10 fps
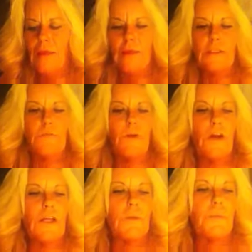it's
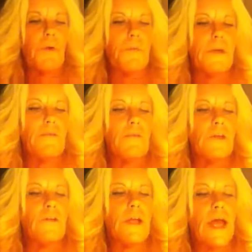very inappropriate for
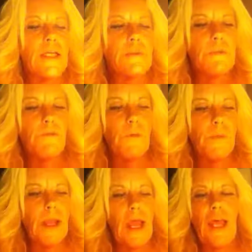you to ask me for
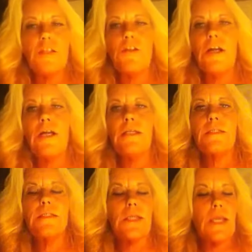my address,
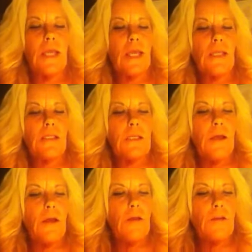and,
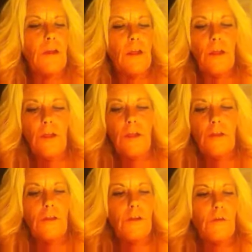
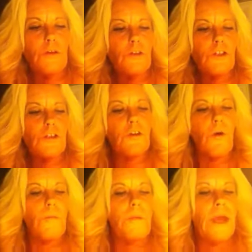you know, you should
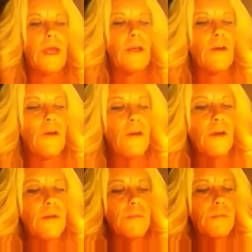know better,
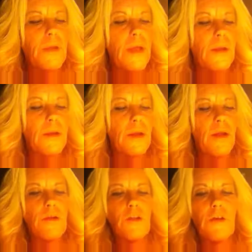and
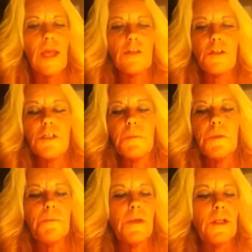you can't trust
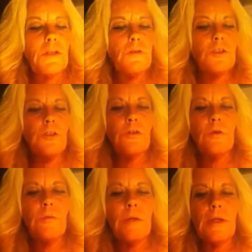people on
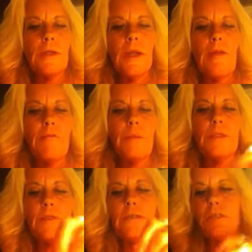YouTube, and I've
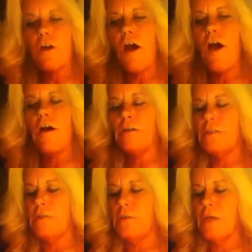been stalked,
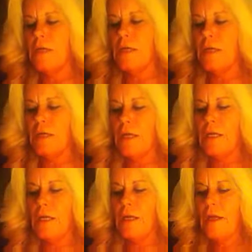and
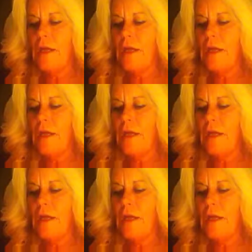da-da-da-da-da-da,